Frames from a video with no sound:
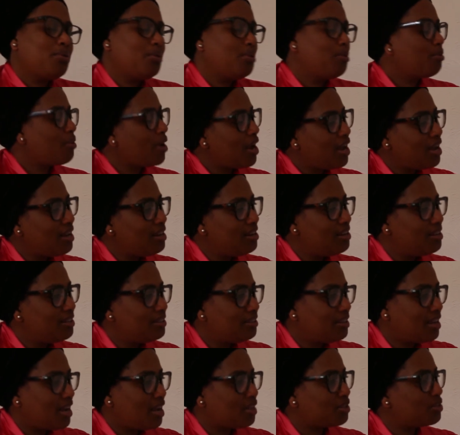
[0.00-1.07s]
Well,
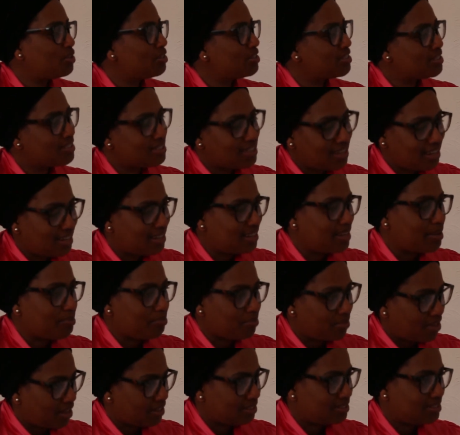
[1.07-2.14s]
I just tell
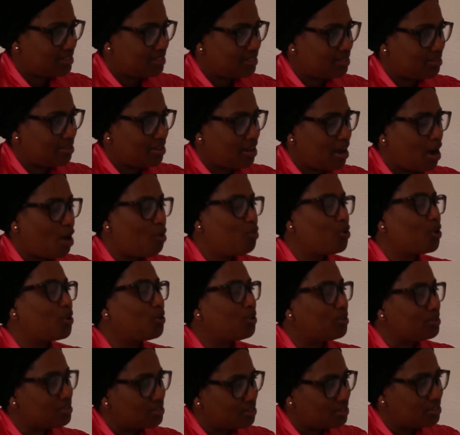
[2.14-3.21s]
them that I will
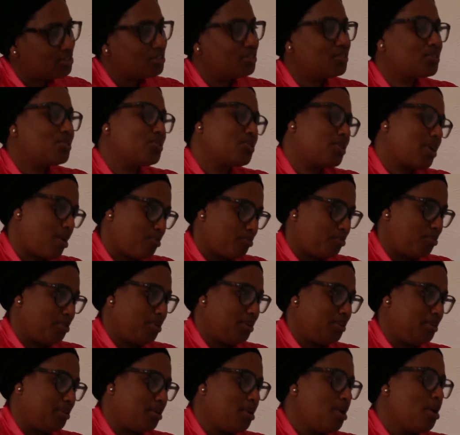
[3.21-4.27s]
continue to
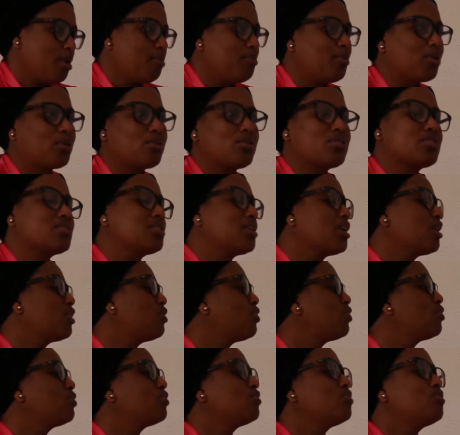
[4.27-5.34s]
campaign, because they
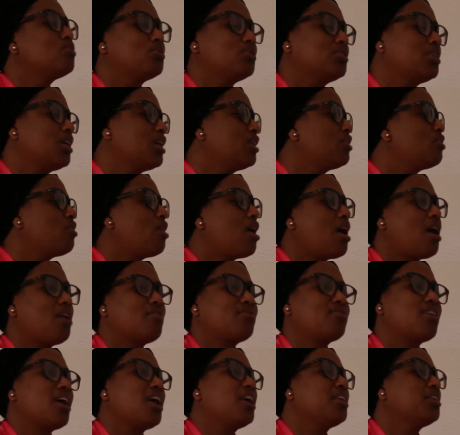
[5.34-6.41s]
don't know, they don't
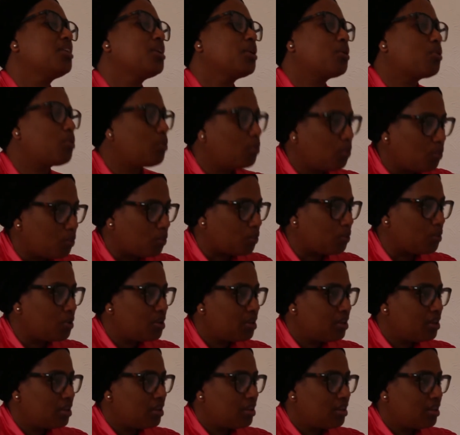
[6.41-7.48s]
have any clue
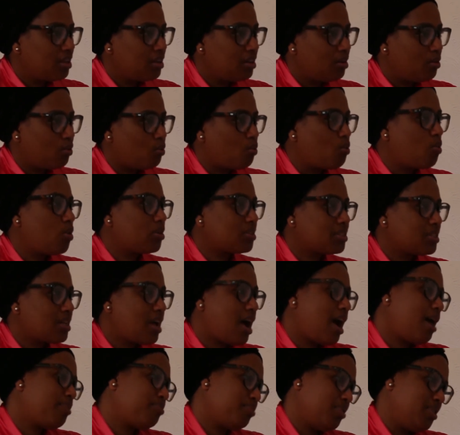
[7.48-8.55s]
what's
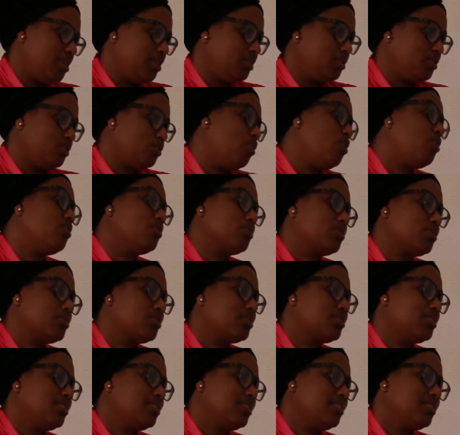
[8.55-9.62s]
happening to
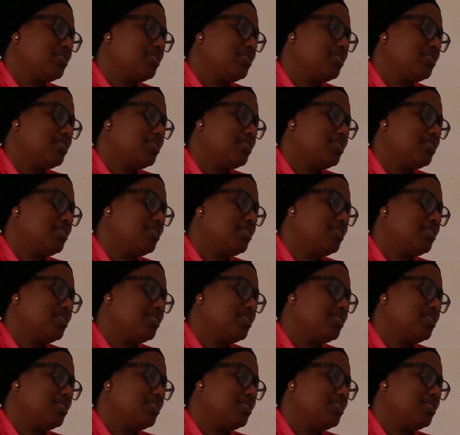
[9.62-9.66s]
us.